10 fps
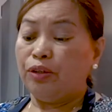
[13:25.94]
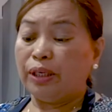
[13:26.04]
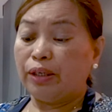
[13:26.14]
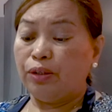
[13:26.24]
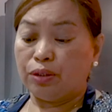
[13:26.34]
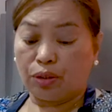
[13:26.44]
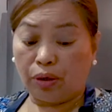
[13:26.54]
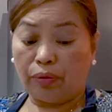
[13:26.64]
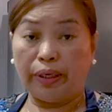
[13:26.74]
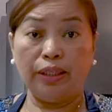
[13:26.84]
you can use
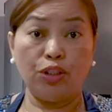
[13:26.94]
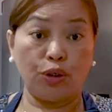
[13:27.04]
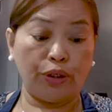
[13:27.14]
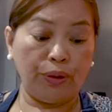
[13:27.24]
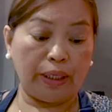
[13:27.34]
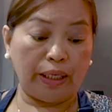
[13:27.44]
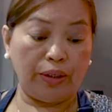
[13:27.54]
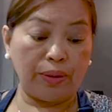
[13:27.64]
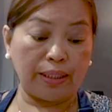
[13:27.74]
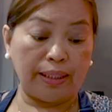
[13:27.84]
orange or you can
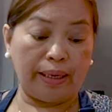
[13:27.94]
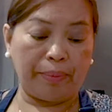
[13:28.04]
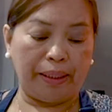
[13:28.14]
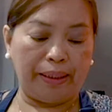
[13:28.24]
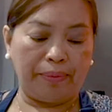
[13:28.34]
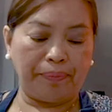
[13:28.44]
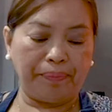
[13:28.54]
use lemon.